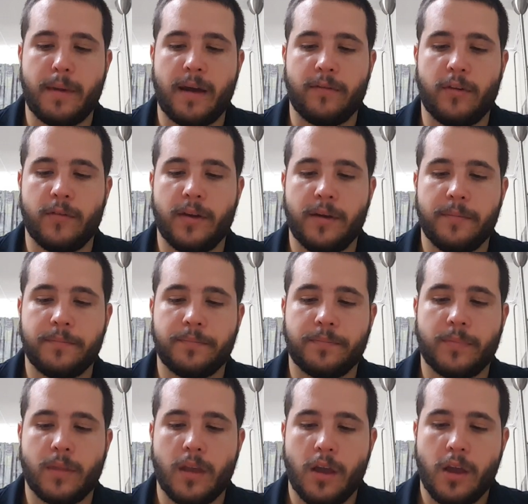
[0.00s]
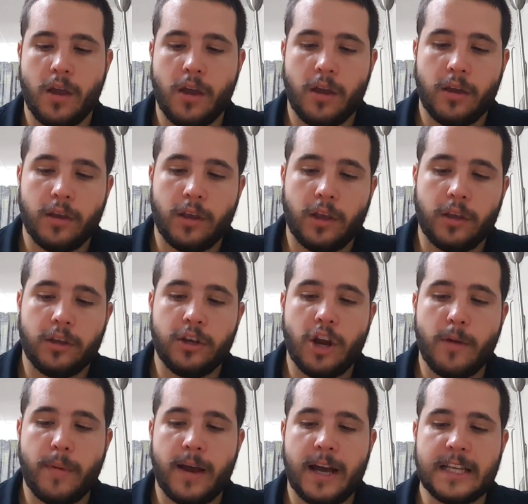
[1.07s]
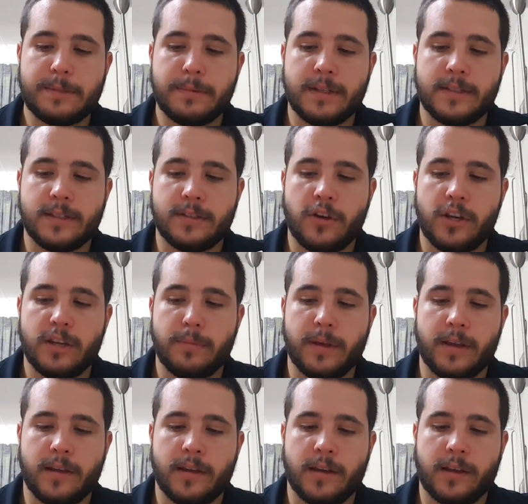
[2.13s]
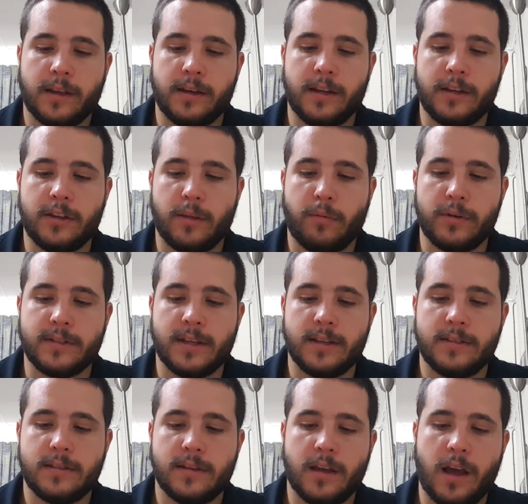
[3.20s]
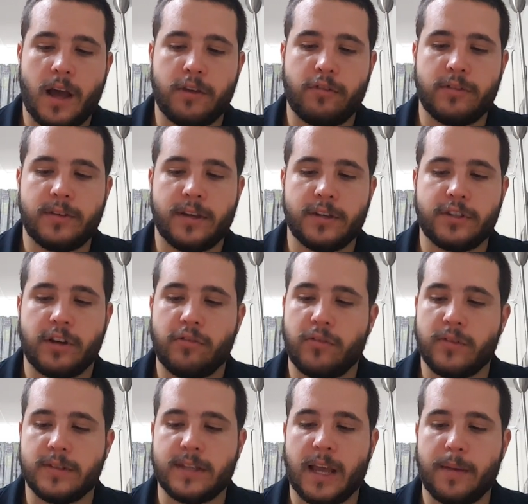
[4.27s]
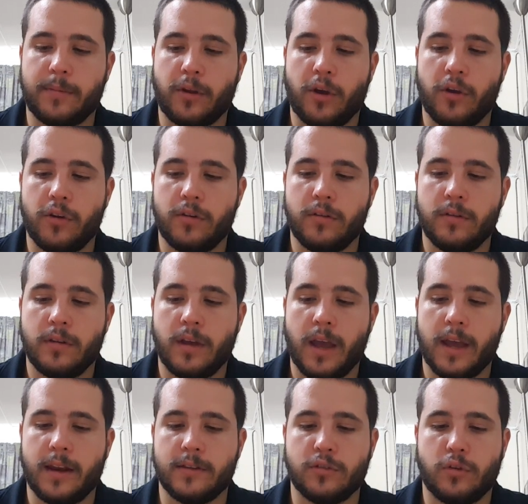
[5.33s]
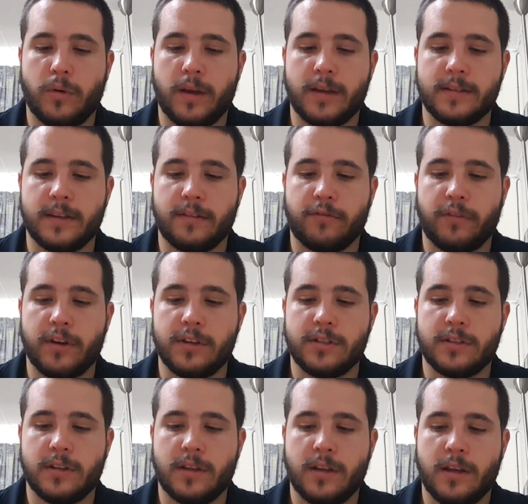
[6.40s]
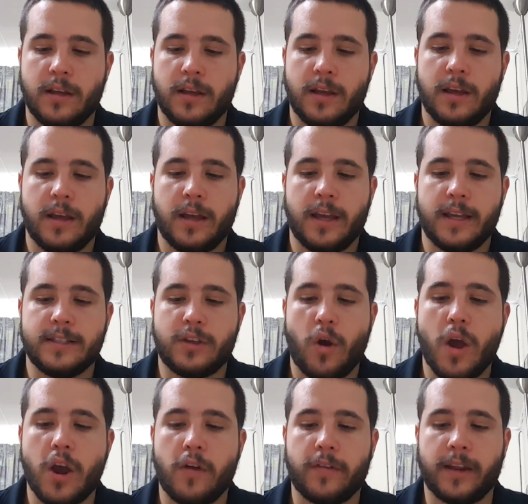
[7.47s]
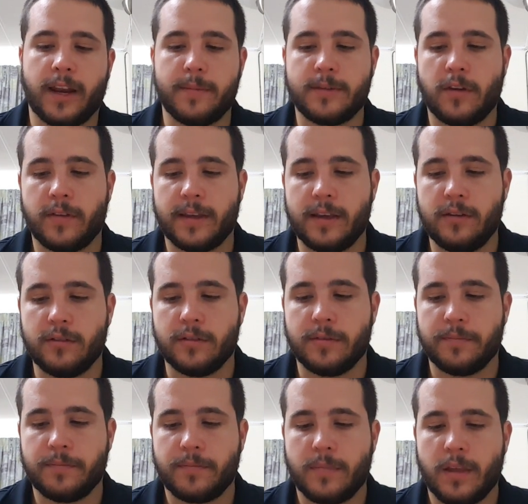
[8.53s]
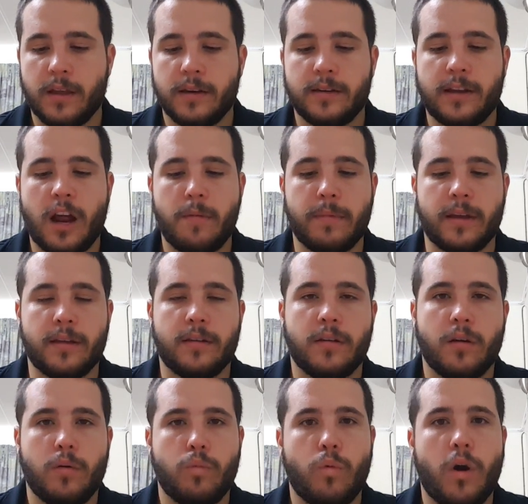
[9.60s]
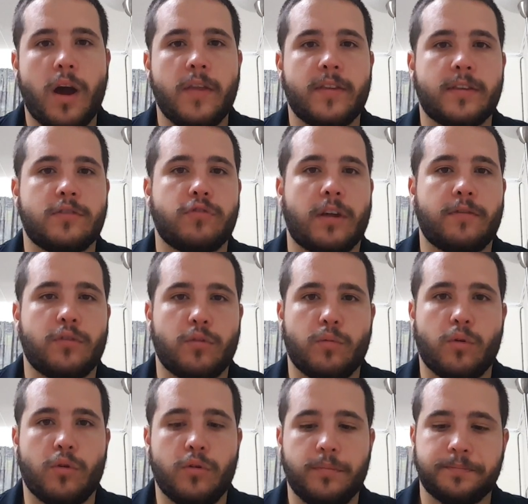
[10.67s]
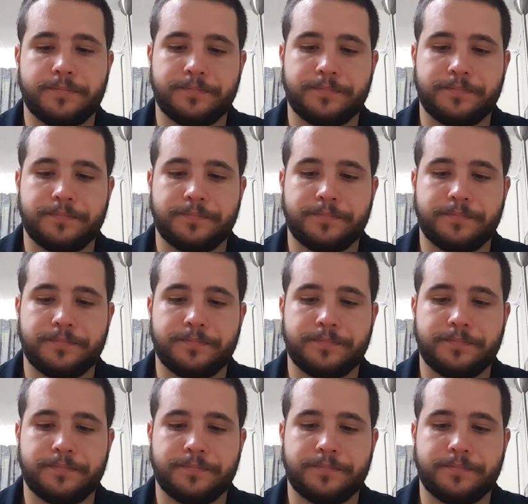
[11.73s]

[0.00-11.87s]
Pavlovna. "You know my husband is deserting me," continued the princess, addressing a general in the same tone, and as always in French. "He's going off to get himself killed. Tell me, why this dreadful war?"